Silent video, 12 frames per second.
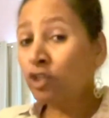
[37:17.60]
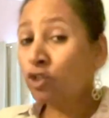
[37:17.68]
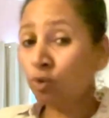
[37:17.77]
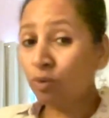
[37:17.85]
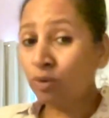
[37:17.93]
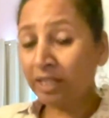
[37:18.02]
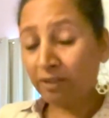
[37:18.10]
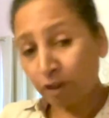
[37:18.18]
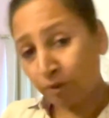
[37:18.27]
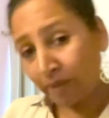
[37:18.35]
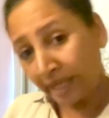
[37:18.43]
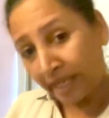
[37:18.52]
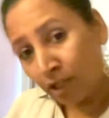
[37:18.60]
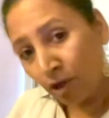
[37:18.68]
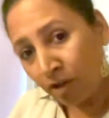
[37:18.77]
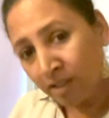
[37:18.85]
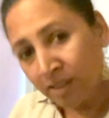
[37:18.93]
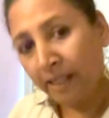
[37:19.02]
choosing, what we are
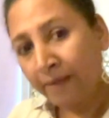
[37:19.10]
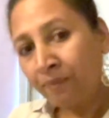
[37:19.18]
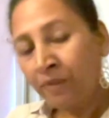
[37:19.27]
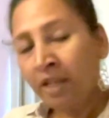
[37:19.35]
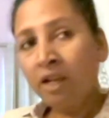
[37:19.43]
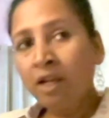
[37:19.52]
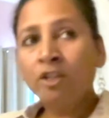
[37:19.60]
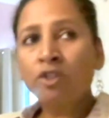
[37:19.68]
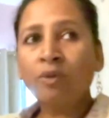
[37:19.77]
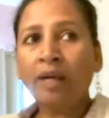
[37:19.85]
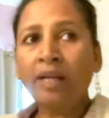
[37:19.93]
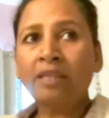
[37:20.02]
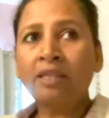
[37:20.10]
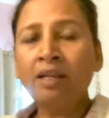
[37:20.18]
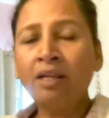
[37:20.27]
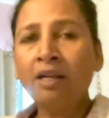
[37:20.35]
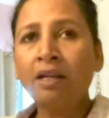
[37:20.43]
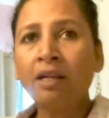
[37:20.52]
endorsing. So I
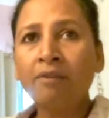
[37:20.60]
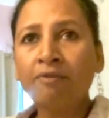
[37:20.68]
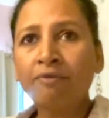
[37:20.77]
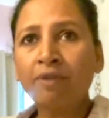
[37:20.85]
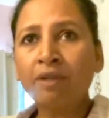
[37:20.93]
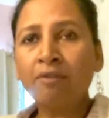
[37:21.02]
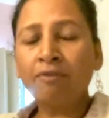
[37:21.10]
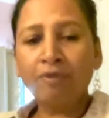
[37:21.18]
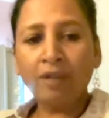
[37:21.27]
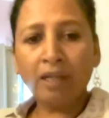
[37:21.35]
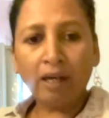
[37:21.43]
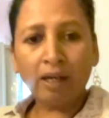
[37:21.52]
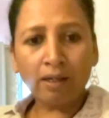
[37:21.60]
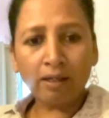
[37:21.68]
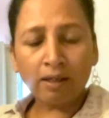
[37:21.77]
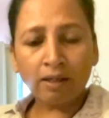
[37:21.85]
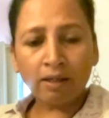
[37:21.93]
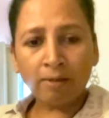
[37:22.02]
think if we are